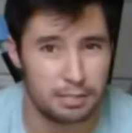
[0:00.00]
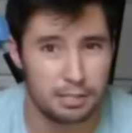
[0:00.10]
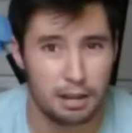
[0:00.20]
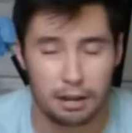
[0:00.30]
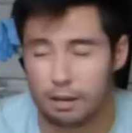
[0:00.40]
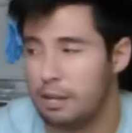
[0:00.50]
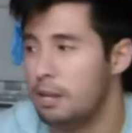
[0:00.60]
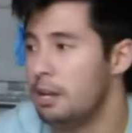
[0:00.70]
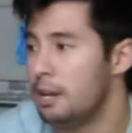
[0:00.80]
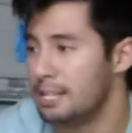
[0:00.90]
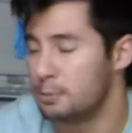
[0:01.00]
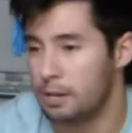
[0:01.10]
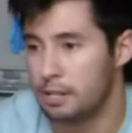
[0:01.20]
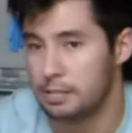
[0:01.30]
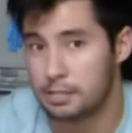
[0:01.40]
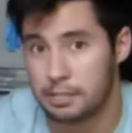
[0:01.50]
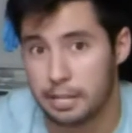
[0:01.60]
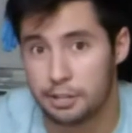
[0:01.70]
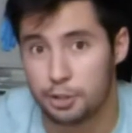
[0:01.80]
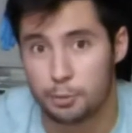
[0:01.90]
stock, as well as the
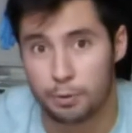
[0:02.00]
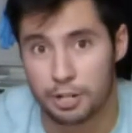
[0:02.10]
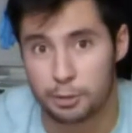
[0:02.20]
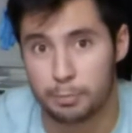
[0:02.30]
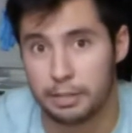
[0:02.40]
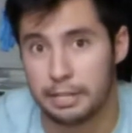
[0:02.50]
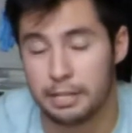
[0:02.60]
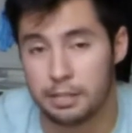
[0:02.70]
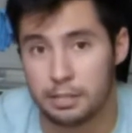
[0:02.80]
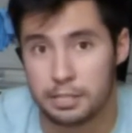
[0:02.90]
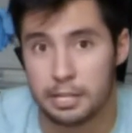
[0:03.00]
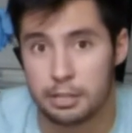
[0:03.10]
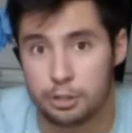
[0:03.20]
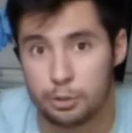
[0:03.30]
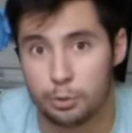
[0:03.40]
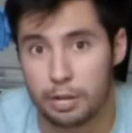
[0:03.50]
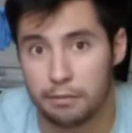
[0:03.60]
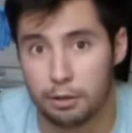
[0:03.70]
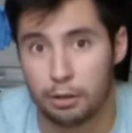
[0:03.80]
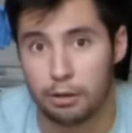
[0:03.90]
stage 2 pressure plate and the stage 2
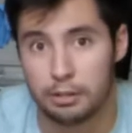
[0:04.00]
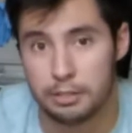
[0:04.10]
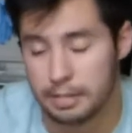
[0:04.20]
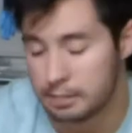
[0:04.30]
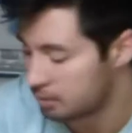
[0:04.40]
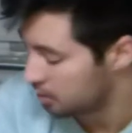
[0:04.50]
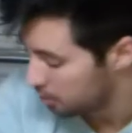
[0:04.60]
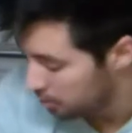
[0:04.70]
Kevlar disc.